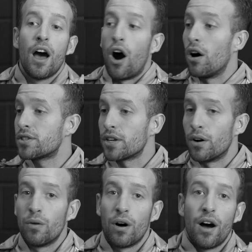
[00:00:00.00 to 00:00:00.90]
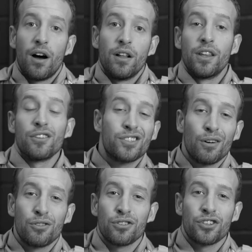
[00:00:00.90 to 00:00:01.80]
Also, a little
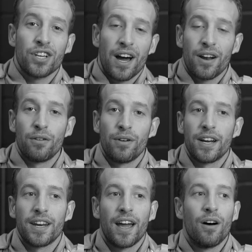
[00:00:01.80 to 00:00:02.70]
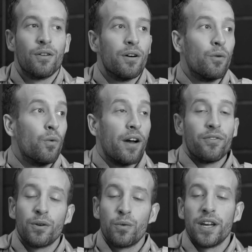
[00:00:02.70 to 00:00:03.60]
social shout out right now.
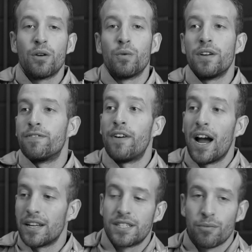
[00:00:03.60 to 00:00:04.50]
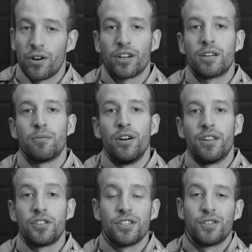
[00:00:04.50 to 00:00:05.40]
Every week we find someone in our community
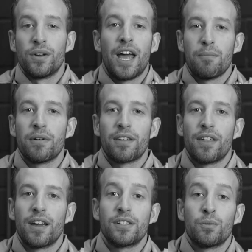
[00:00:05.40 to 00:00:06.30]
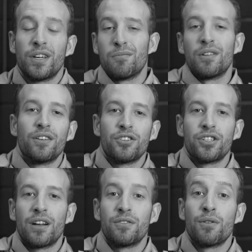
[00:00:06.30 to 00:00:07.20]
that's just doing epic things. We give them a little
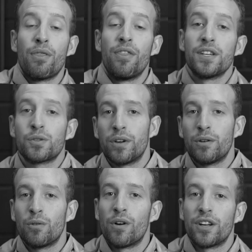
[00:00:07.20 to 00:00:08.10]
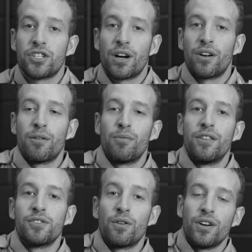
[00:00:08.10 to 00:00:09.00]
shout out. So this week we want to shout out our
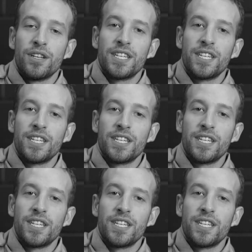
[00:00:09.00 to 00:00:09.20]
brothers over at